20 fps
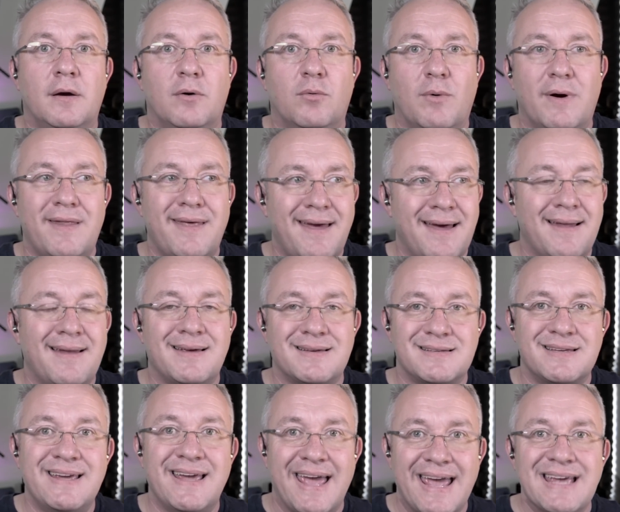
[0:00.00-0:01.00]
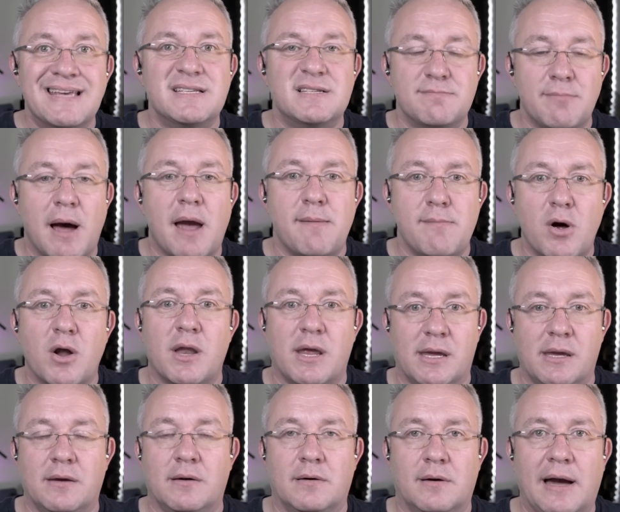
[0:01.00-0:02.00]
where the hell actually is my
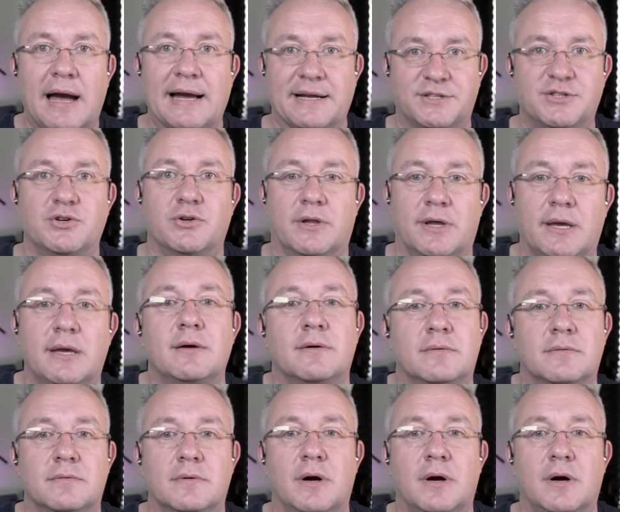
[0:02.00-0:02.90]
money, actually?